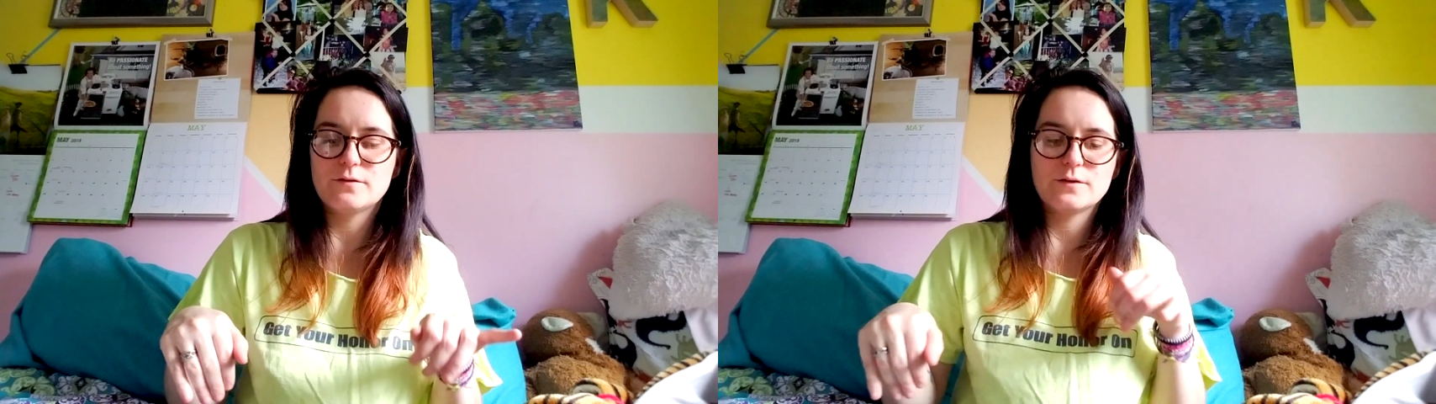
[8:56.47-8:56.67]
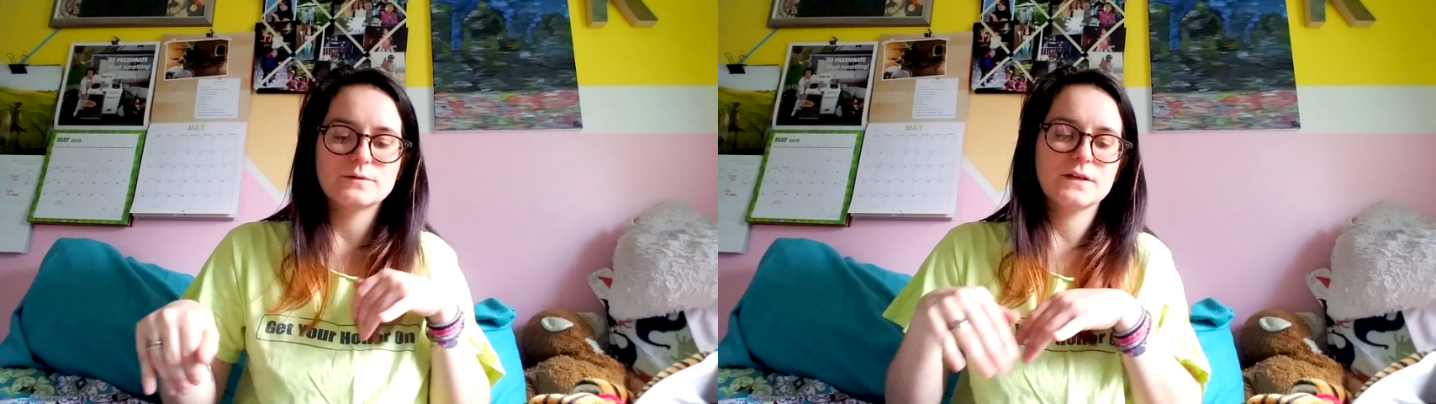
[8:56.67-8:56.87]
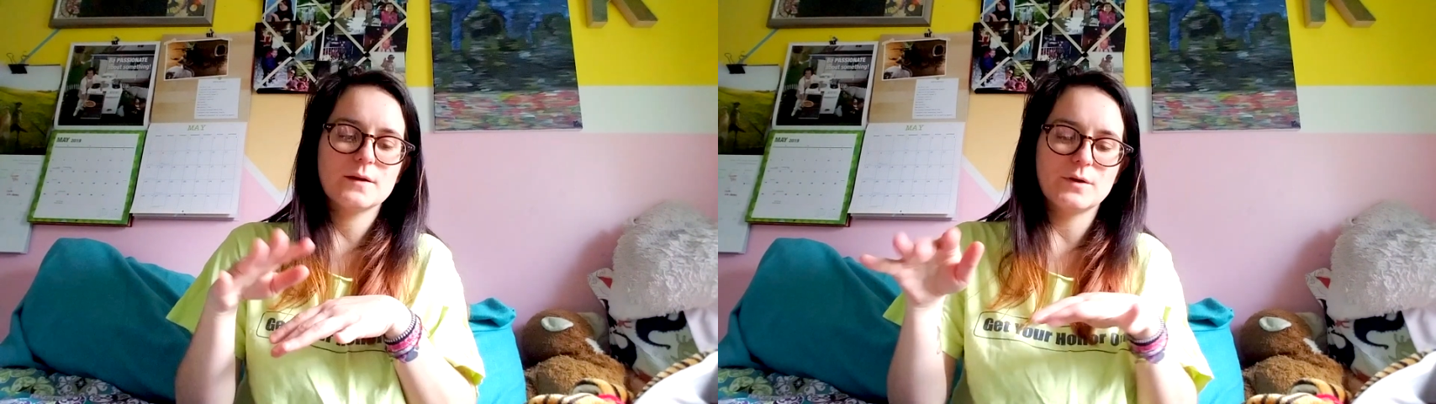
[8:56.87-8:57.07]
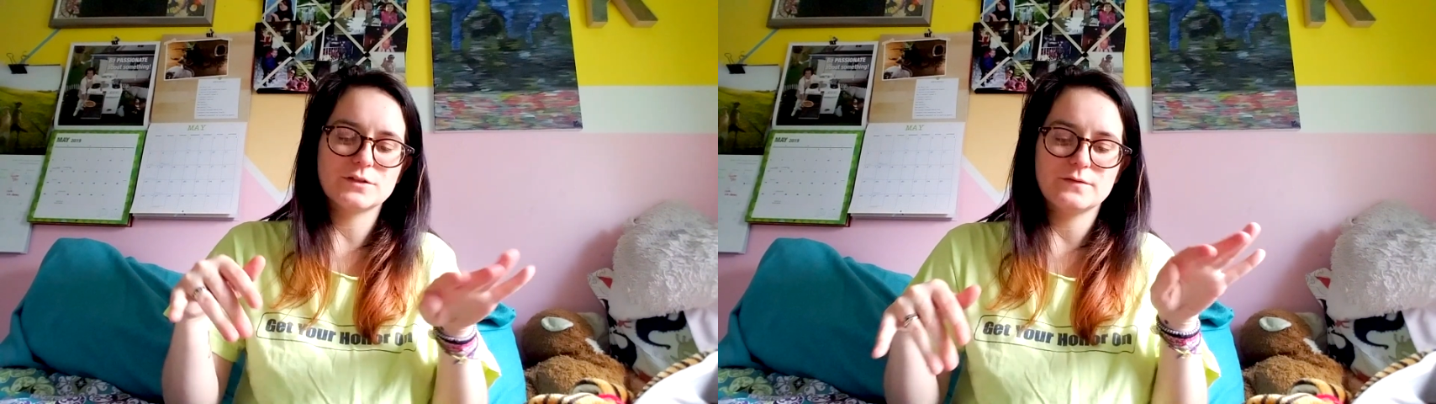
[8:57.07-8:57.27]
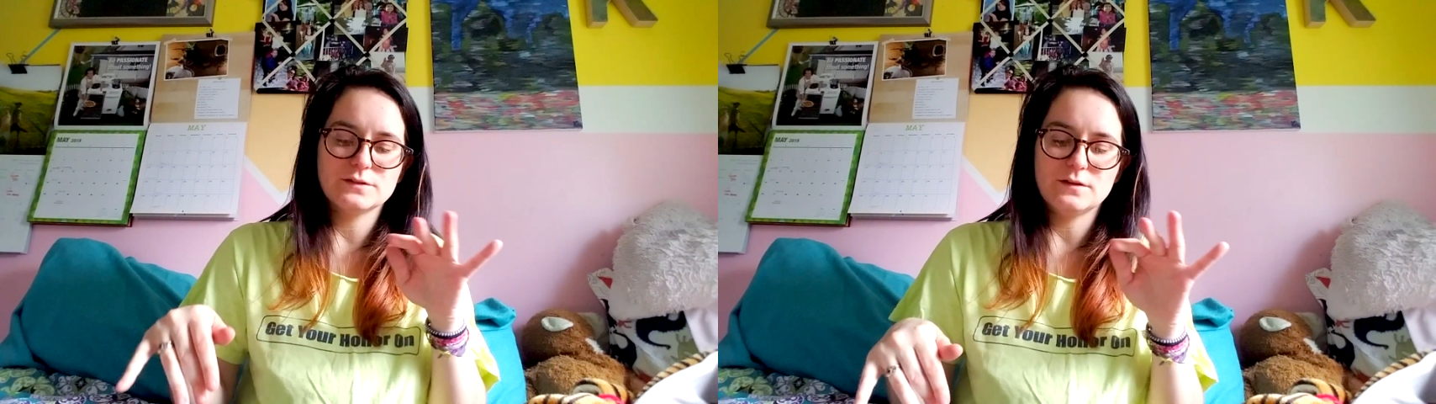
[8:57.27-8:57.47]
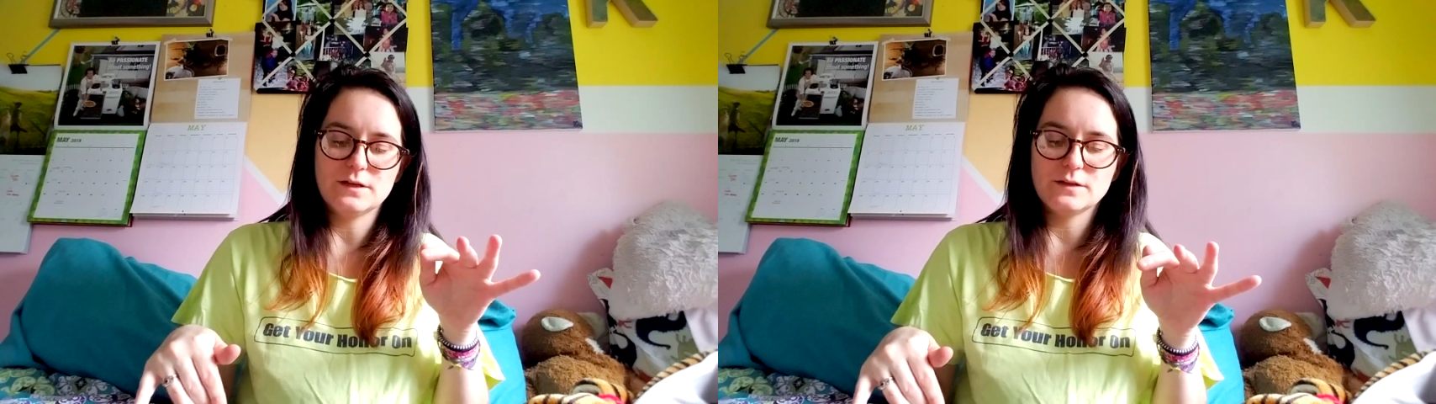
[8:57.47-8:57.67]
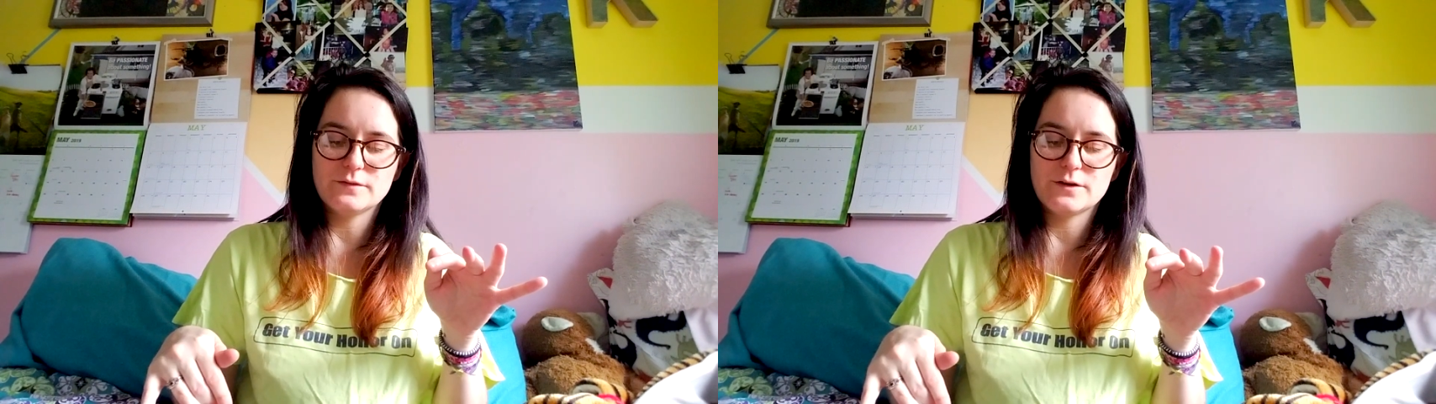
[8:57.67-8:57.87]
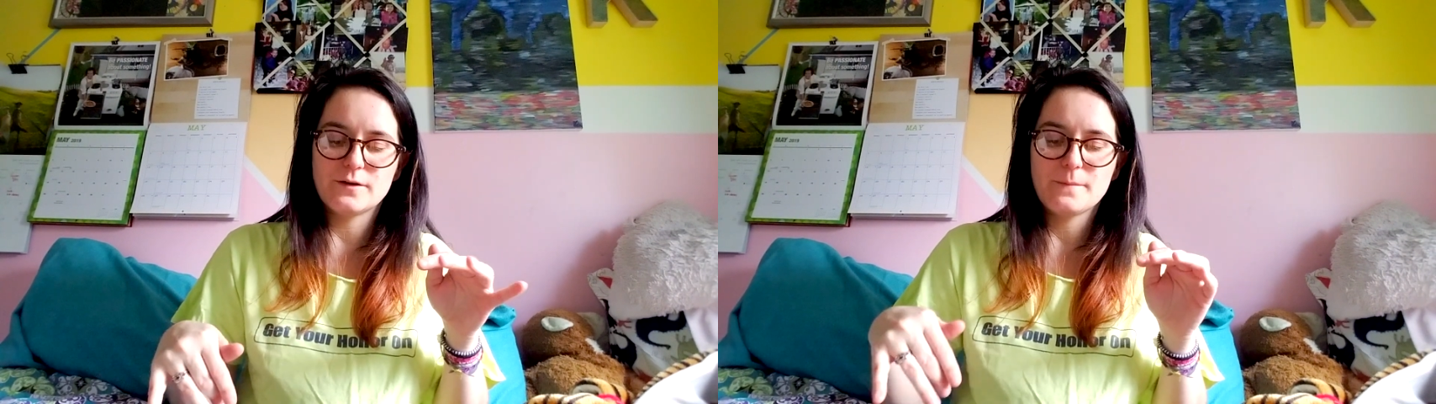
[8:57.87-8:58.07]
and there was like a bunch of us on the
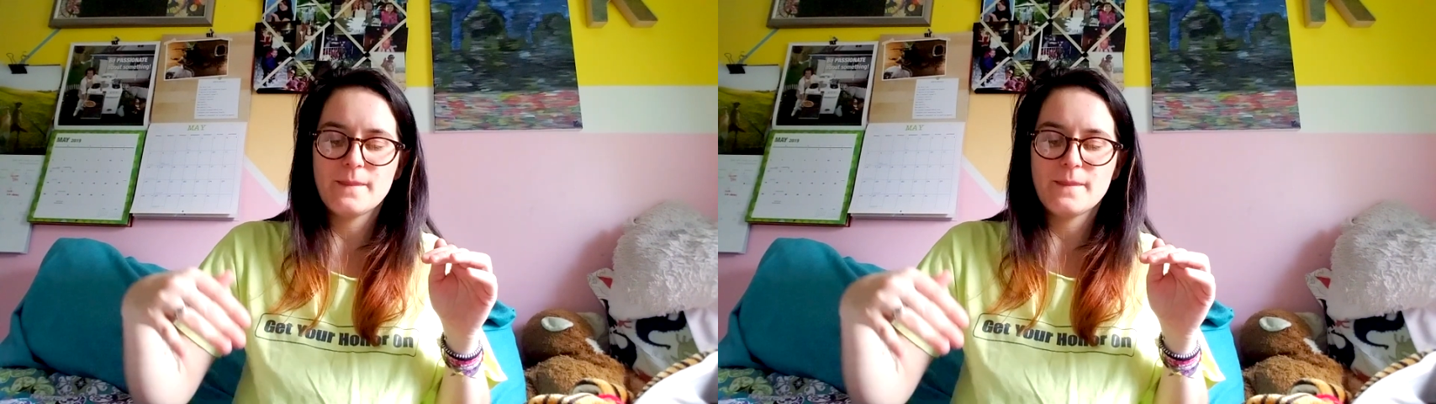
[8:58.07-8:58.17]
elevator.